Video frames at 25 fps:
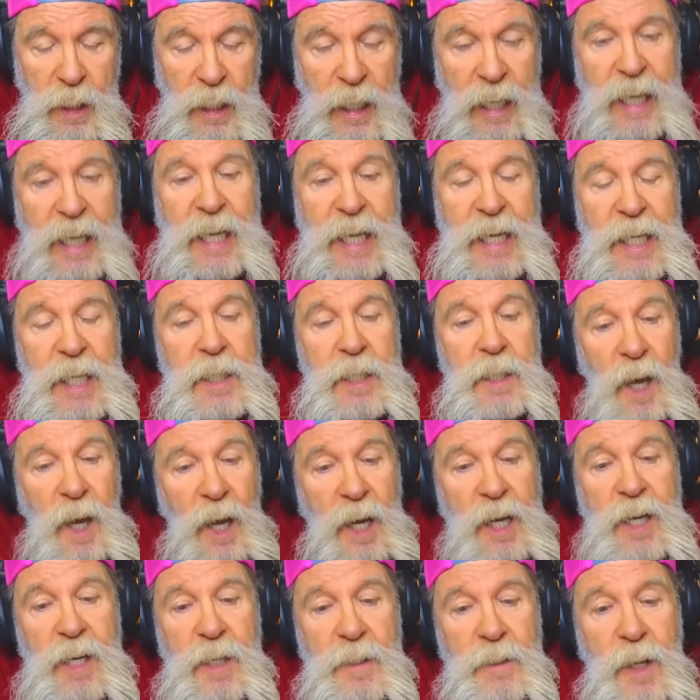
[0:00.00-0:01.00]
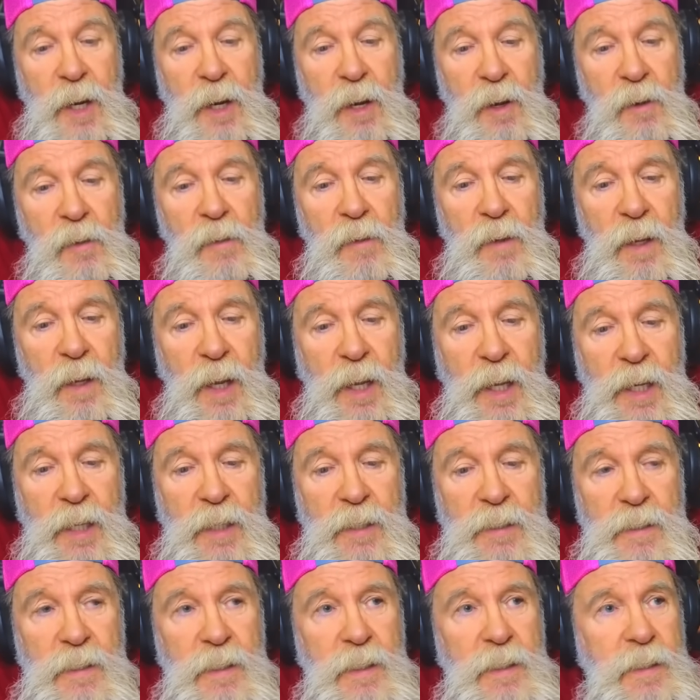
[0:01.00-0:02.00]
And he got in there,
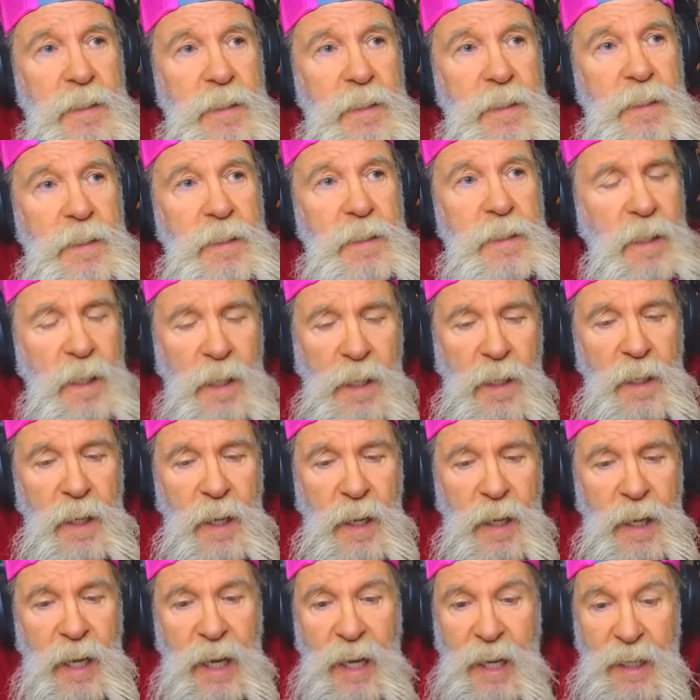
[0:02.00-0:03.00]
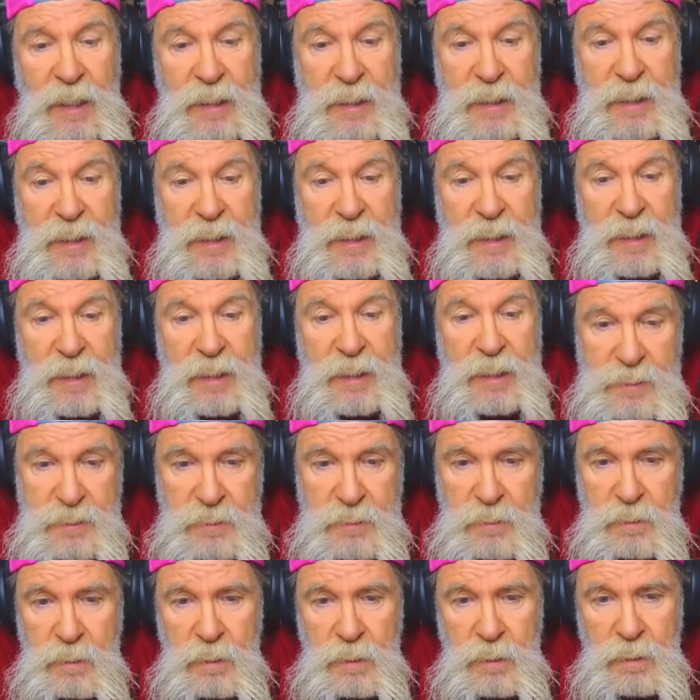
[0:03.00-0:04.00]
and I
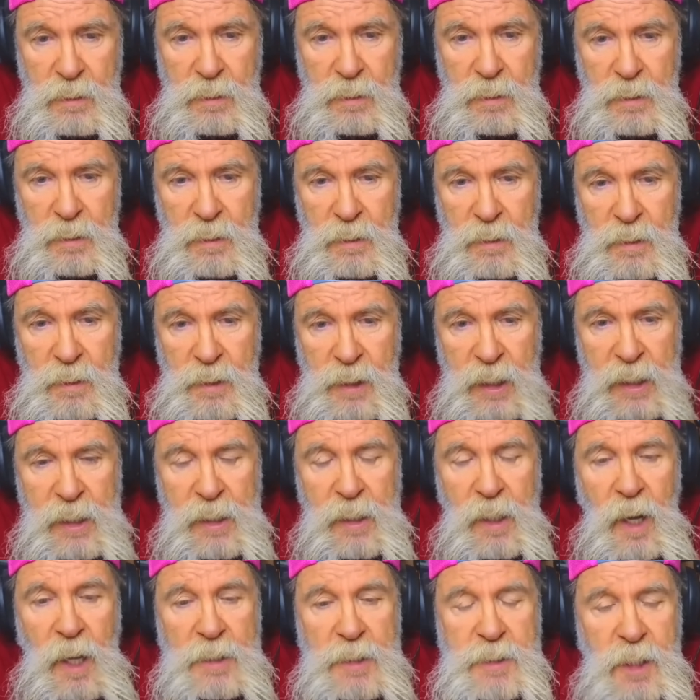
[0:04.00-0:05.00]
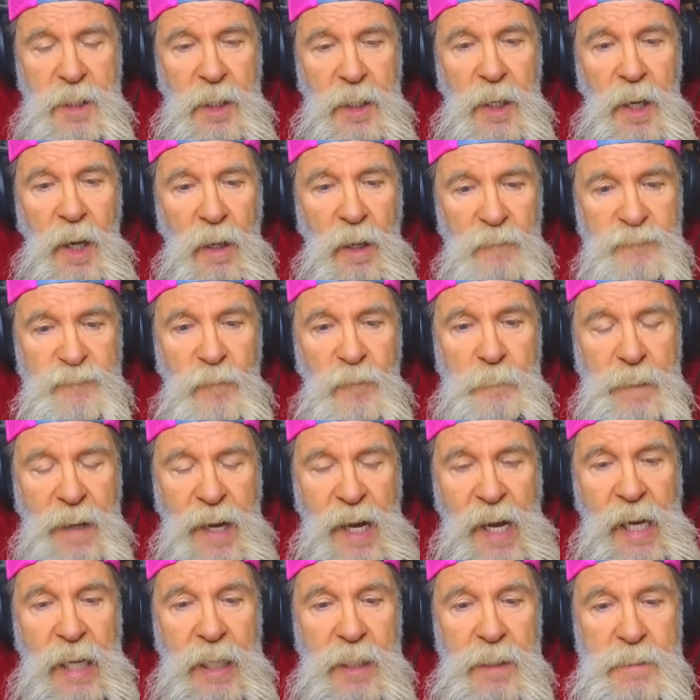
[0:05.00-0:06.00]
guess he got cut off from
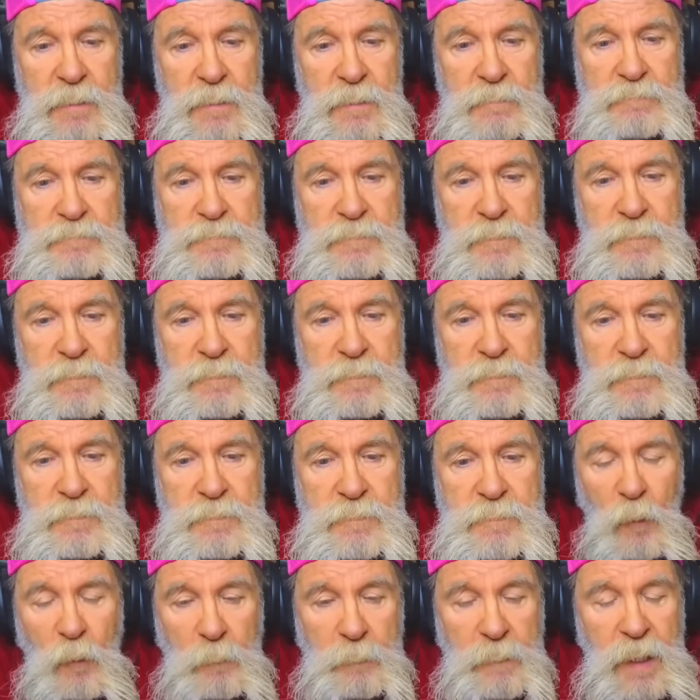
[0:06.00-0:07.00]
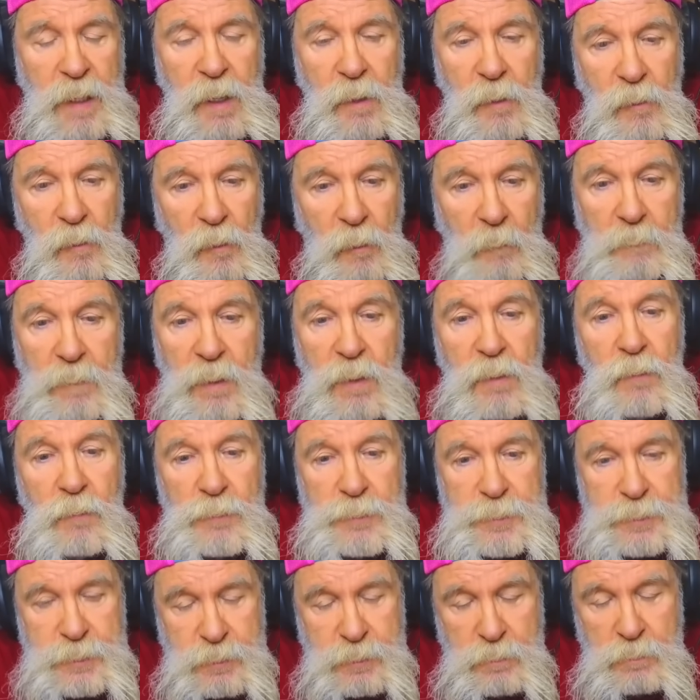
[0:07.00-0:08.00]
buying any more beer or
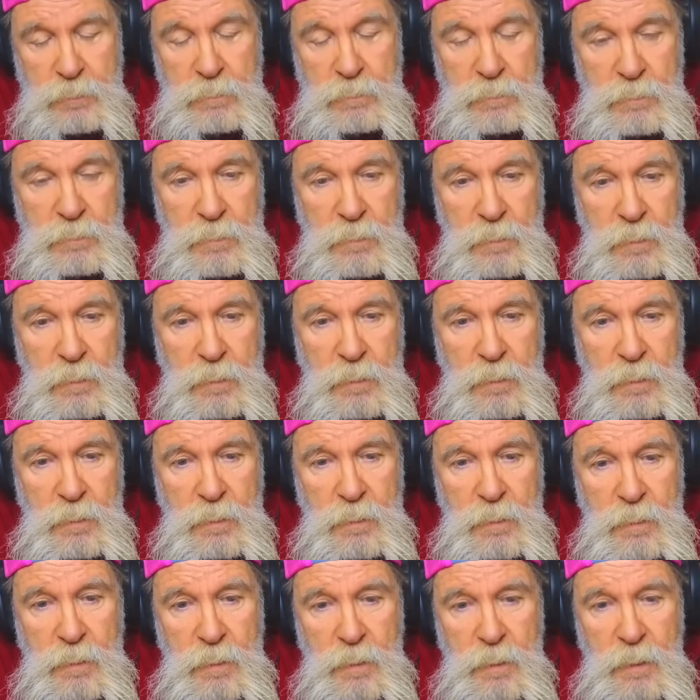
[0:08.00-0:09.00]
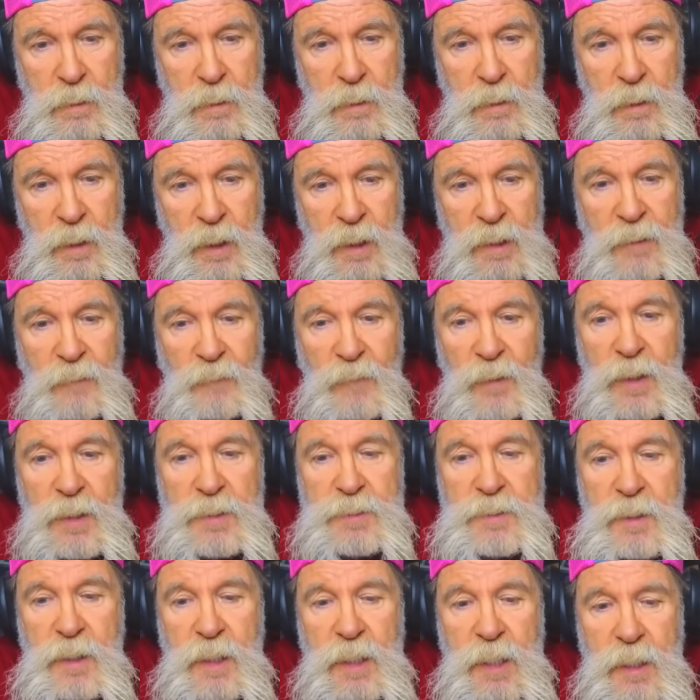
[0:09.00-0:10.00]
booze. And the
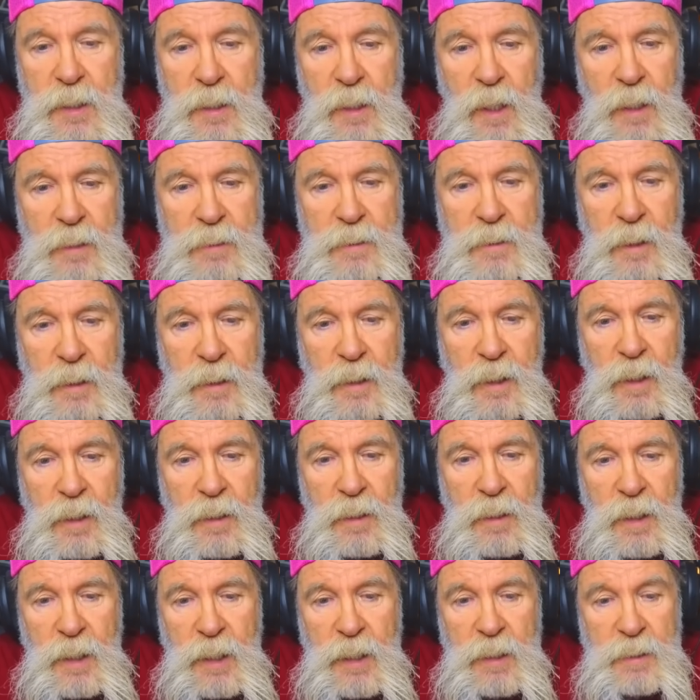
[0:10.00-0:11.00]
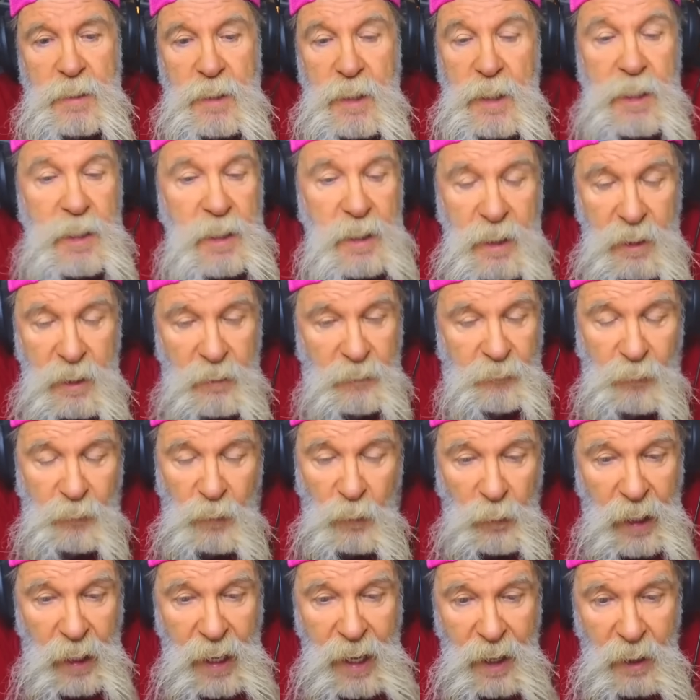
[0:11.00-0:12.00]
reason he got cut off, he didn't get
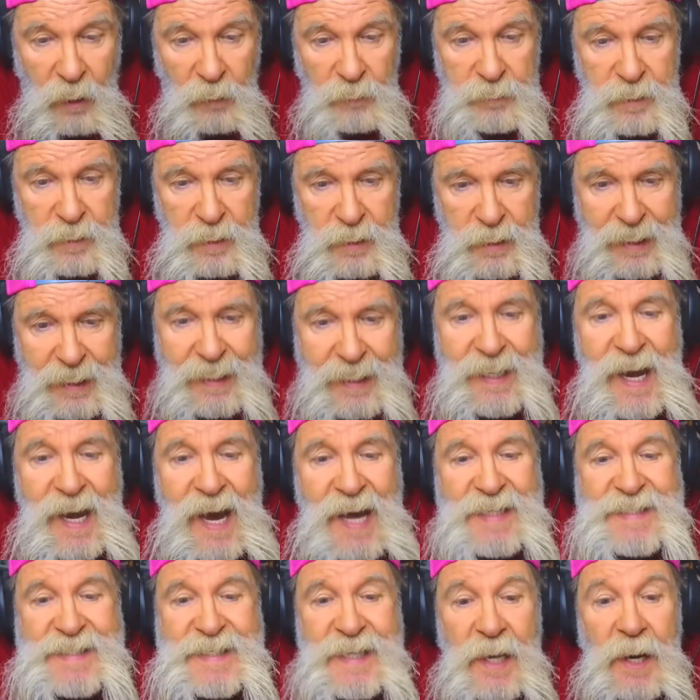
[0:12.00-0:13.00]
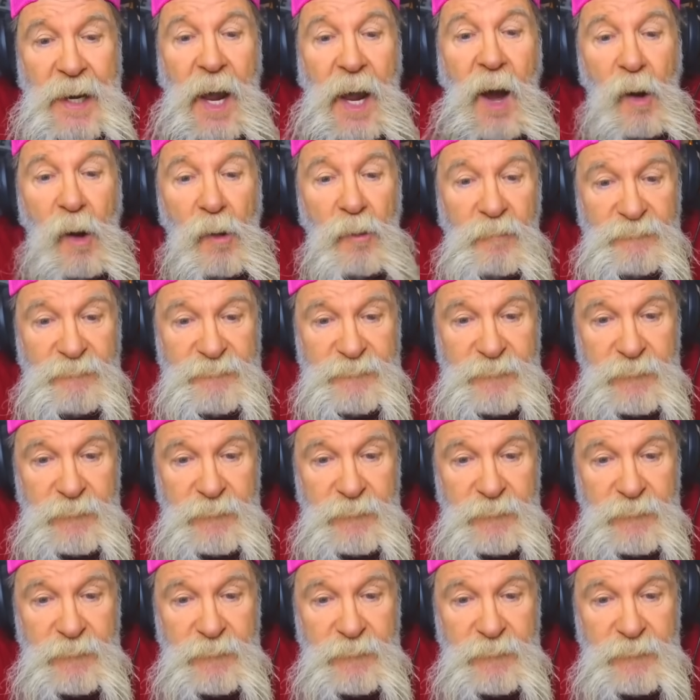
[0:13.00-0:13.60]
thrown out. He got cut off.